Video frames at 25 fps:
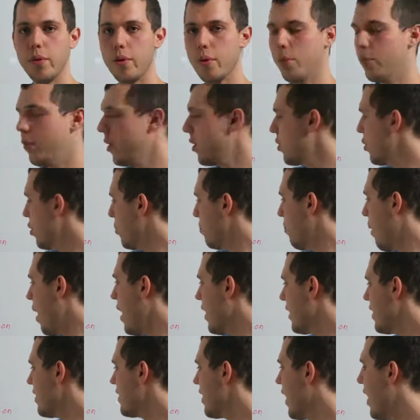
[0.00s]
when your
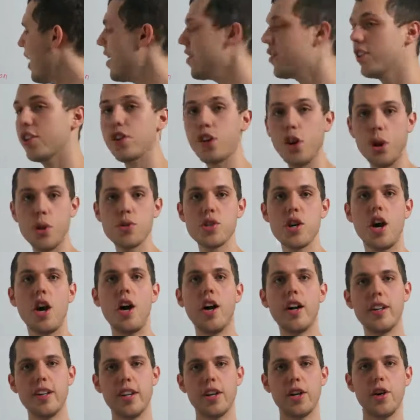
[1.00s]
body dies, it goes
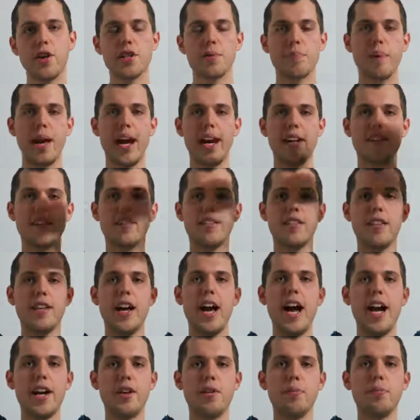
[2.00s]
back to the
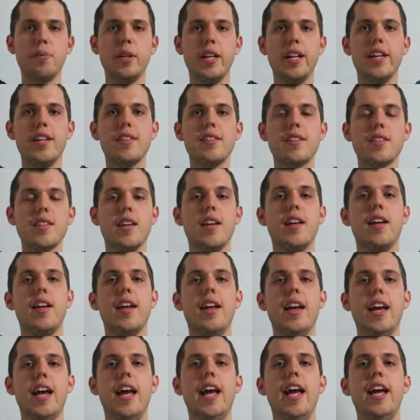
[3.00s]
higher place,
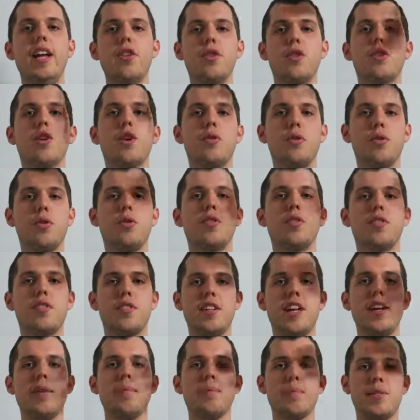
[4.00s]
and you go through the
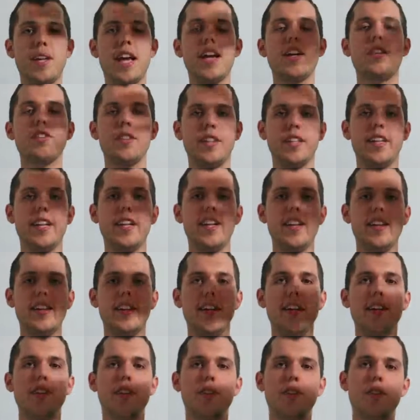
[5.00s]
same cycle again. And
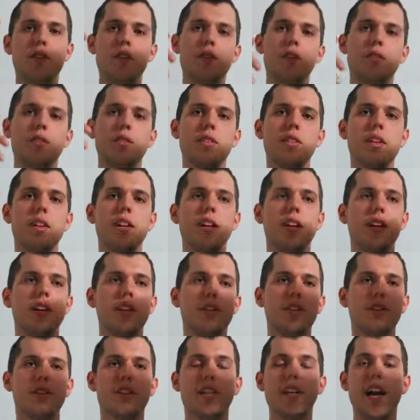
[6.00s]
then
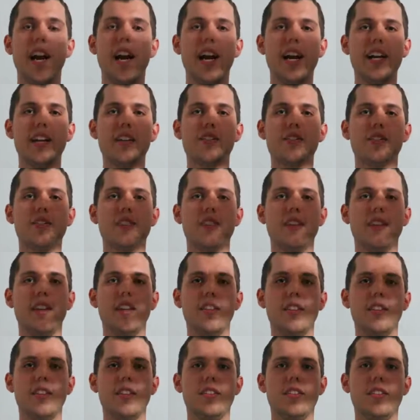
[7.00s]
your guides
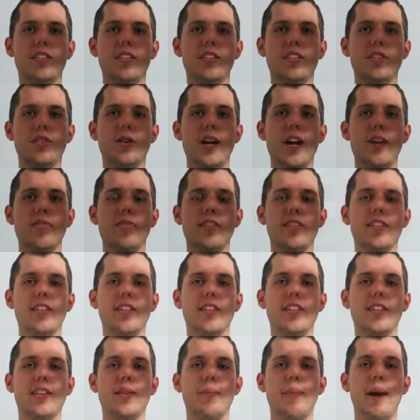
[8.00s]
and your
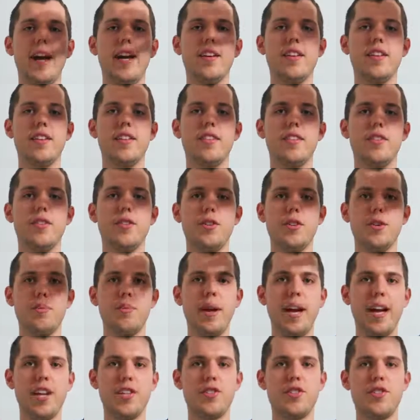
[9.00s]
everything, your
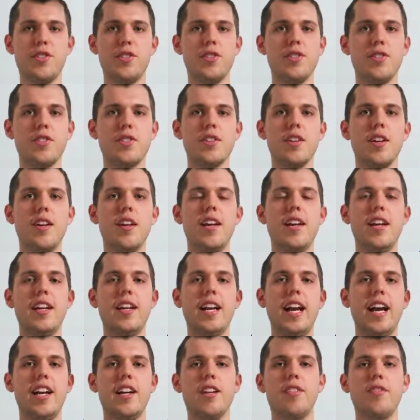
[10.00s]
masters,
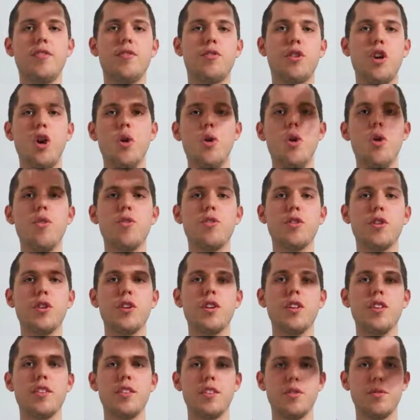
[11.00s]
kind of go
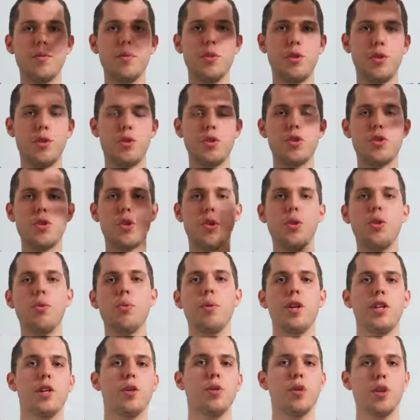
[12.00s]
over with your soul
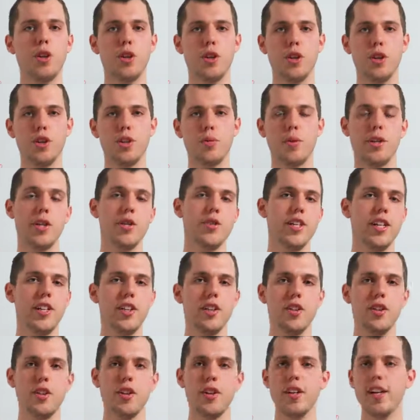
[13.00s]
what you learned, what you
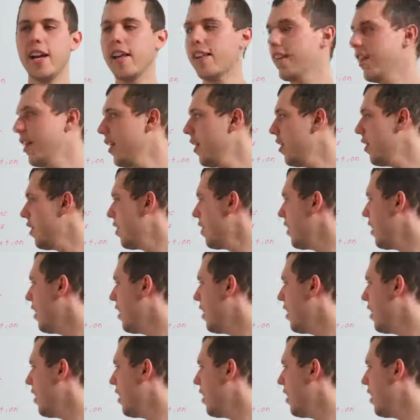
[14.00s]
didn't learn, and then